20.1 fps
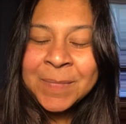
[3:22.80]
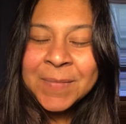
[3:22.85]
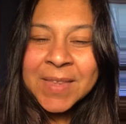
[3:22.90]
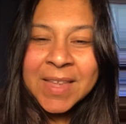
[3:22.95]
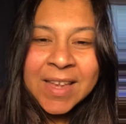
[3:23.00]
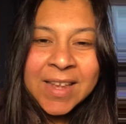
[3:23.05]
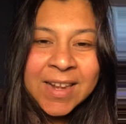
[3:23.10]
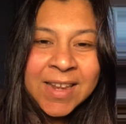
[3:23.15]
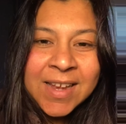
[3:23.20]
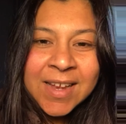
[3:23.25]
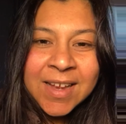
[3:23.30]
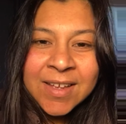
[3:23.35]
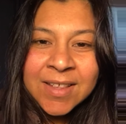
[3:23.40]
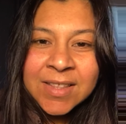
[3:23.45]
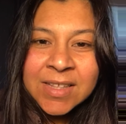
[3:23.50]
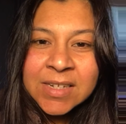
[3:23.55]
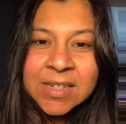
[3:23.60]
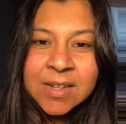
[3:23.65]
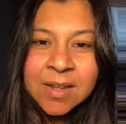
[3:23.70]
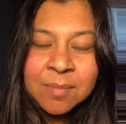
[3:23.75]
any
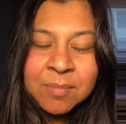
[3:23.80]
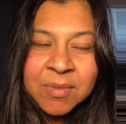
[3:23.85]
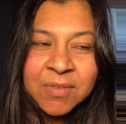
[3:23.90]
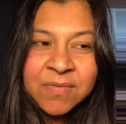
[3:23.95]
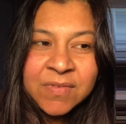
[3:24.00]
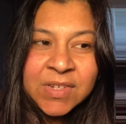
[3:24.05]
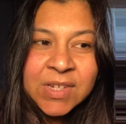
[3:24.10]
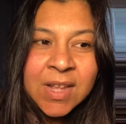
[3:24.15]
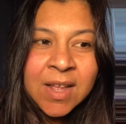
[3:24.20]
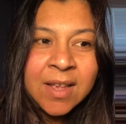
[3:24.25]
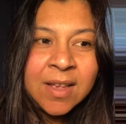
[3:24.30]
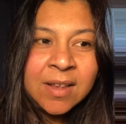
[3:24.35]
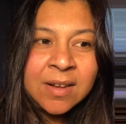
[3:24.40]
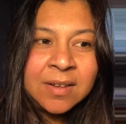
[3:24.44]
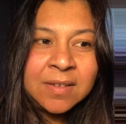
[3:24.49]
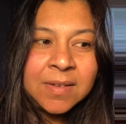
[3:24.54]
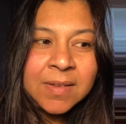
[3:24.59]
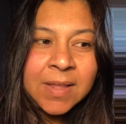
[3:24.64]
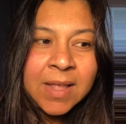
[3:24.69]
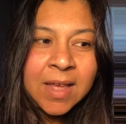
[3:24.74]
other type of diet
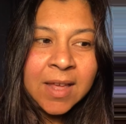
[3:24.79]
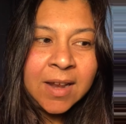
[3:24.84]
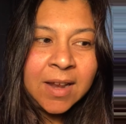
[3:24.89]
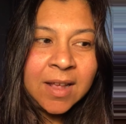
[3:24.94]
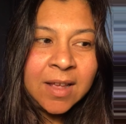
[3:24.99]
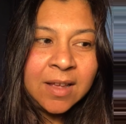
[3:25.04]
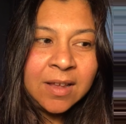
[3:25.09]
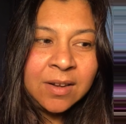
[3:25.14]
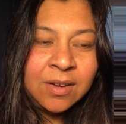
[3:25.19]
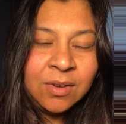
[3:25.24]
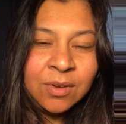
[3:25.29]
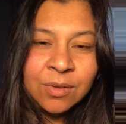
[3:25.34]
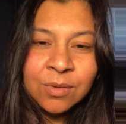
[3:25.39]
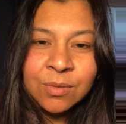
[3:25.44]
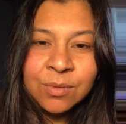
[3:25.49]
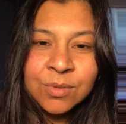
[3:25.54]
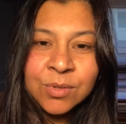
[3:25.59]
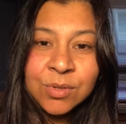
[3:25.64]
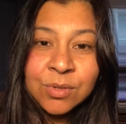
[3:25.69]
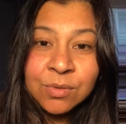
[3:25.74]
that I
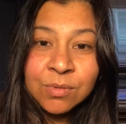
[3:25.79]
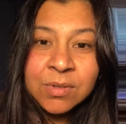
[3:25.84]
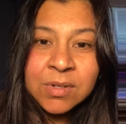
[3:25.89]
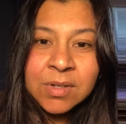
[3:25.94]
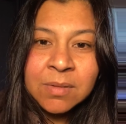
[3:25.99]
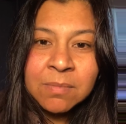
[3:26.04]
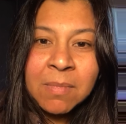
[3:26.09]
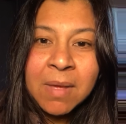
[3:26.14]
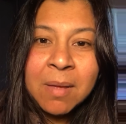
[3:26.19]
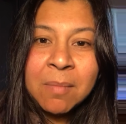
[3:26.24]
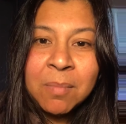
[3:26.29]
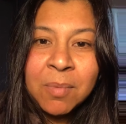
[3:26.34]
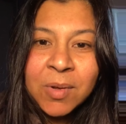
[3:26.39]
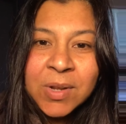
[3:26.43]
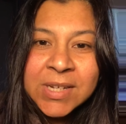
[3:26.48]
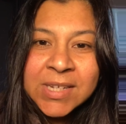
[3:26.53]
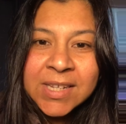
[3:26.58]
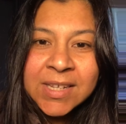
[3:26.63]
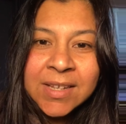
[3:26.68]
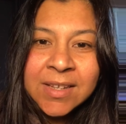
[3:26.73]
knew suited my
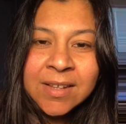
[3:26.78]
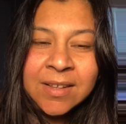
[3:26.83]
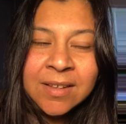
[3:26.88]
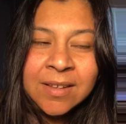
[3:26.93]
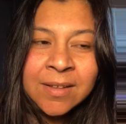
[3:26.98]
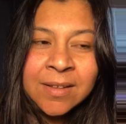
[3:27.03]
body,